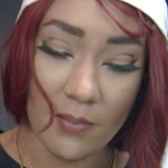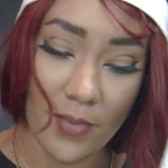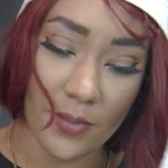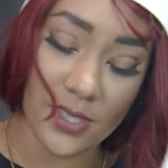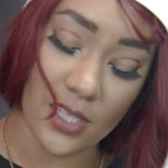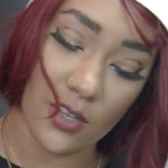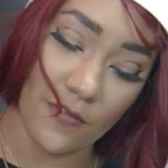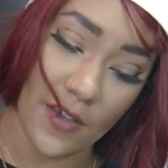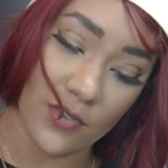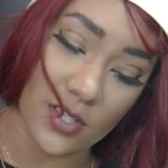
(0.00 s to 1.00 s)
Maybe sing your
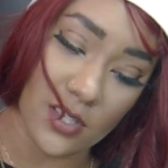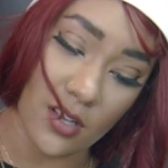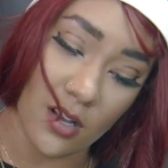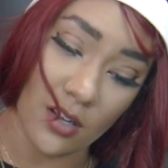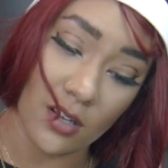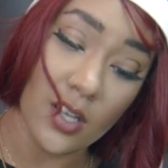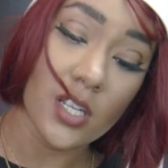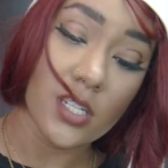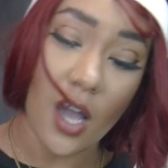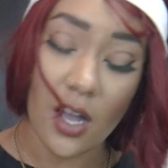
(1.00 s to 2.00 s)
favorite song.
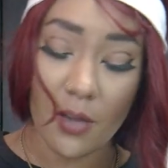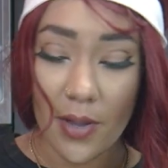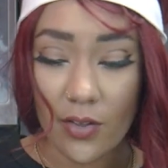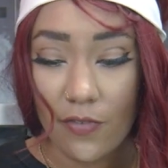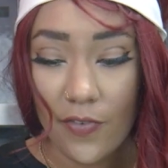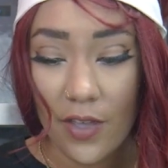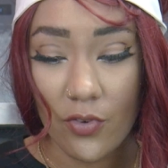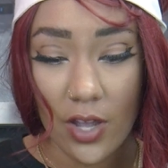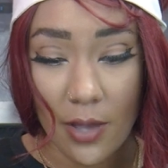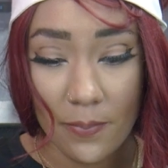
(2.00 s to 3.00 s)
Talk about your
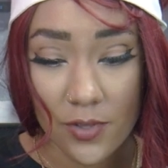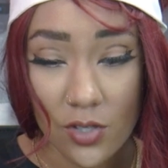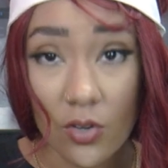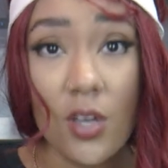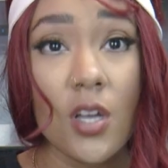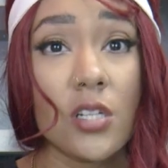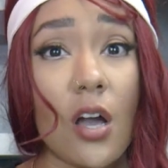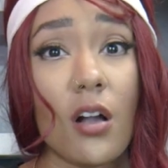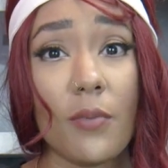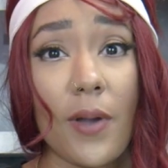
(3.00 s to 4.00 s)
favorite episode.
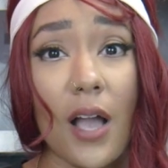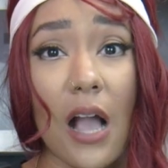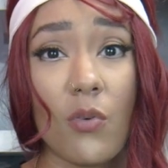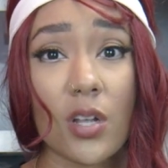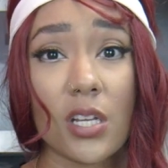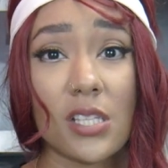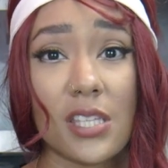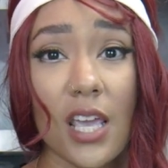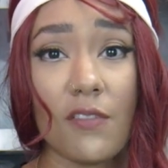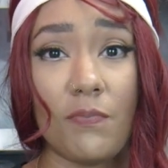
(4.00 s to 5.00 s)
Talk about how we're gonna
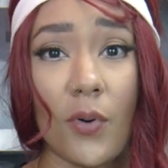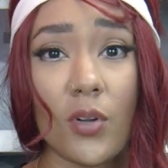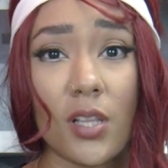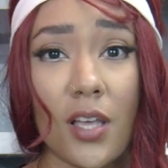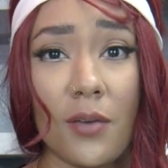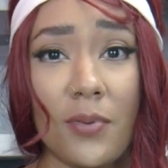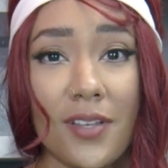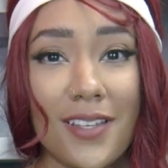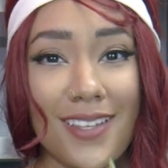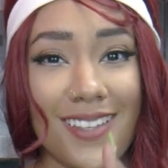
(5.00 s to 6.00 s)
save Bowl Club.
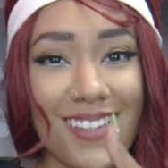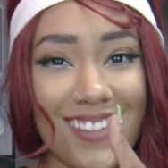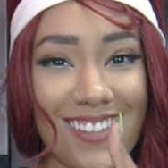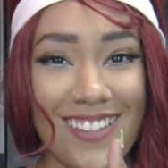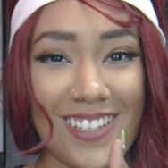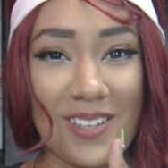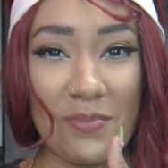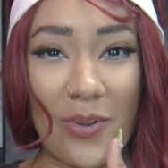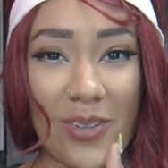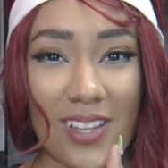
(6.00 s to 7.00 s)

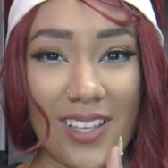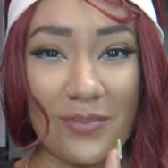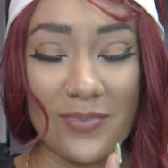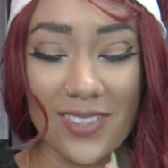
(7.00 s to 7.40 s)
Bowl Club.